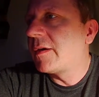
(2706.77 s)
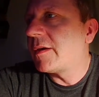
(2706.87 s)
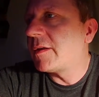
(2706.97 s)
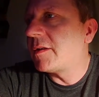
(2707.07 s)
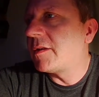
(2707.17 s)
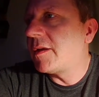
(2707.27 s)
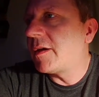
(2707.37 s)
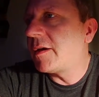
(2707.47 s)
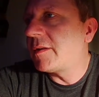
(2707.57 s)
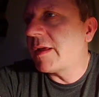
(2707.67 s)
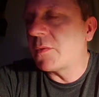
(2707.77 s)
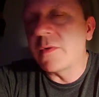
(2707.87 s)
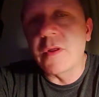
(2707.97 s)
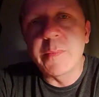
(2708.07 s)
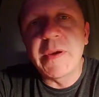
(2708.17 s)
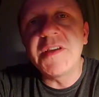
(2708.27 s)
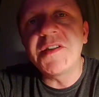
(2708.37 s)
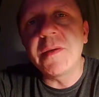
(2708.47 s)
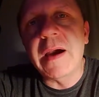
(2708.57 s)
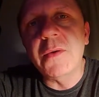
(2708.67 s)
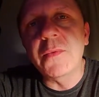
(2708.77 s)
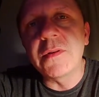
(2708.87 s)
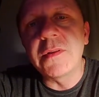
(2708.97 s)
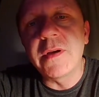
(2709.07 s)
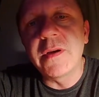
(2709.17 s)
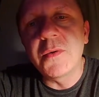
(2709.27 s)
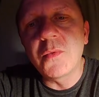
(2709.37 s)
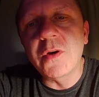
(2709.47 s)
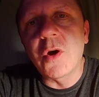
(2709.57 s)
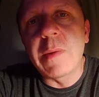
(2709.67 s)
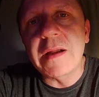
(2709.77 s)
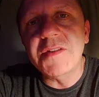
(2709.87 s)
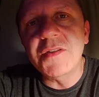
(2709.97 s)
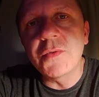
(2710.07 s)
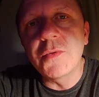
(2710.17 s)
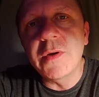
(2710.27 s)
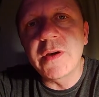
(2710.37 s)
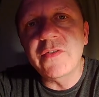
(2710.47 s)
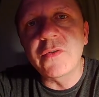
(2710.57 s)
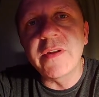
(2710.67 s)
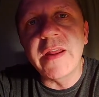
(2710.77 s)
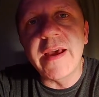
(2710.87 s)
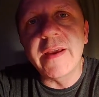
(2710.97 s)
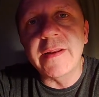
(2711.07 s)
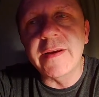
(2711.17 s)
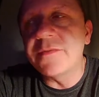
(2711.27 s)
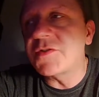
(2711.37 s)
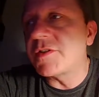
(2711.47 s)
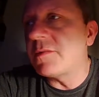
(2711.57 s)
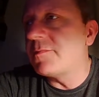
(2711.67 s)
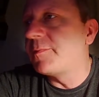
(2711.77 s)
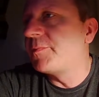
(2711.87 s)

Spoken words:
And now that we've got the PC back, we'll go back to Sunday night live stream.